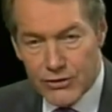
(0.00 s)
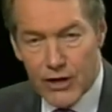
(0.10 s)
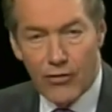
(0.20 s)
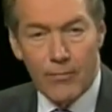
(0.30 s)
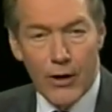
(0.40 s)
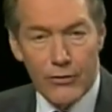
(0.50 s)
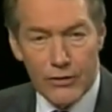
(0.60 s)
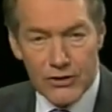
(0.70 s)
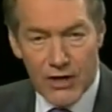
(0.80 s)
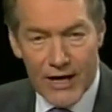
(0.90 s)
General
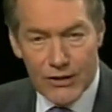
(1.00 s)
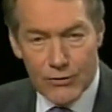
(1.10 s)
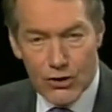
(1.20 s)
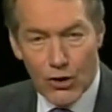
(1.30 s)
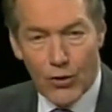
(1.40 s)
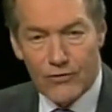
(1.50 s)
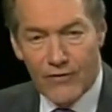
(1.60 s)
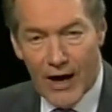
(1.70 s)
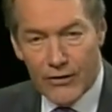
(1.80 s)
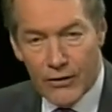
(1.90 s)
Motors sank to its lowest
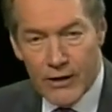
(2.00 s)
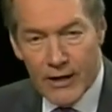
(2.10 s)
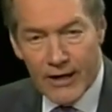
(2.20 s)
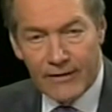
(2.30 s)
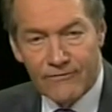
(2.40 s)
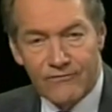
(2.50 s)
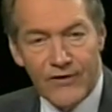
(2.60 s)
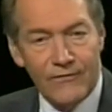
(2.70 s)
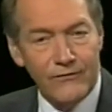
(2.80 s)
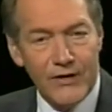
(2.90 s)
value in
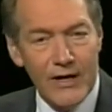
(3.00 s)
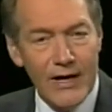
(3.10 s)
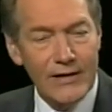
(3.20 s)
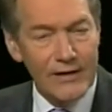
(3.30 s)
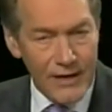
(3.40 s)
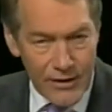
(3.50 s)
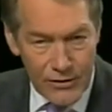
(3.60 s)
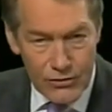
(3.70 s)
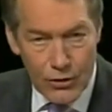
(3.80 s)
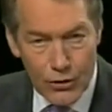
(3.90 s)
58
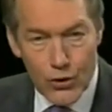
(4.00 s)
years,